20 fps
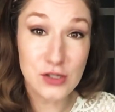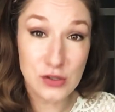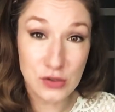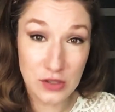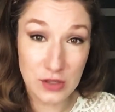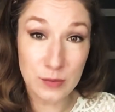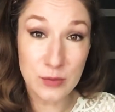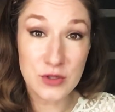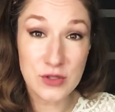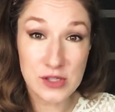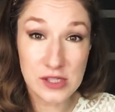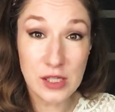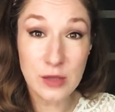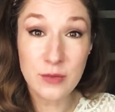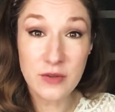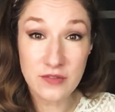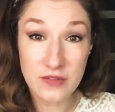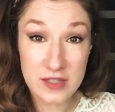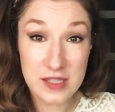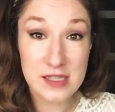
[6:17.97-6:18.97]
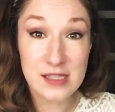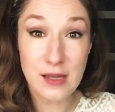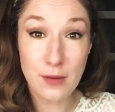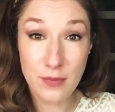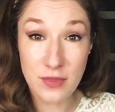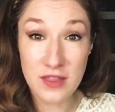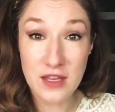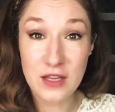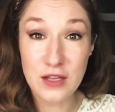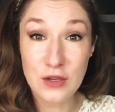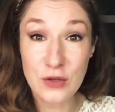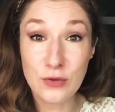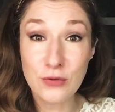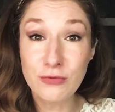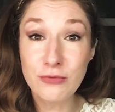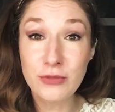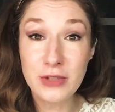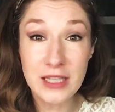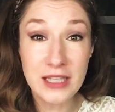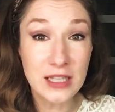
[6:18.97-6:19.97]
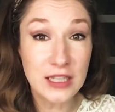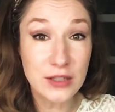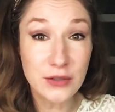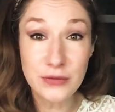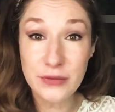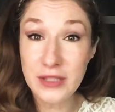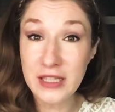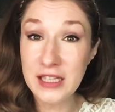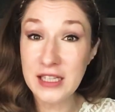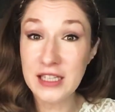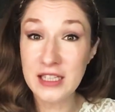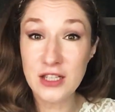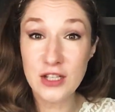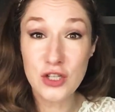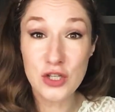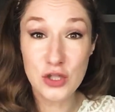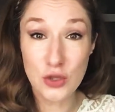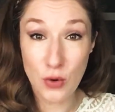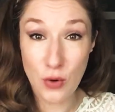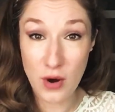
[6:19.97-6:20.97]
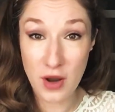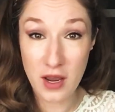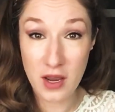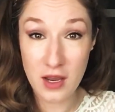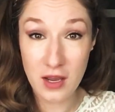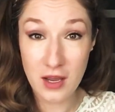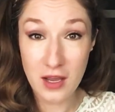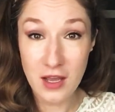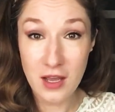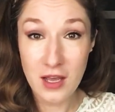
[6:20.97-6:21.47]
to the museum if it's something you really, really enjoy,